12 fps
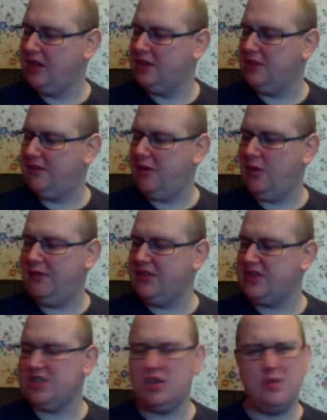You'd have thought for
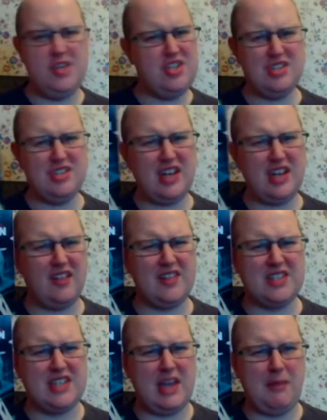the two issues they'd have got
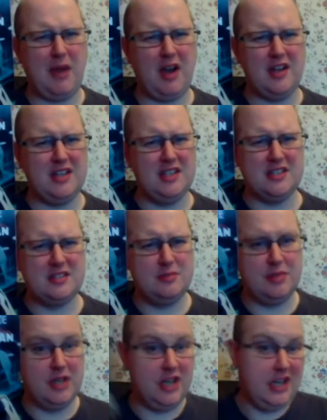the same artist,
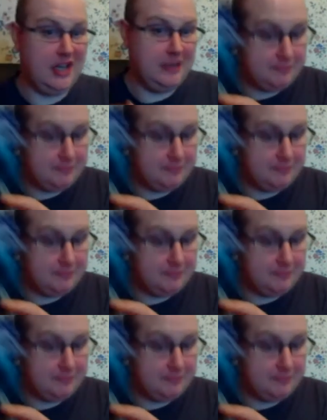but hey,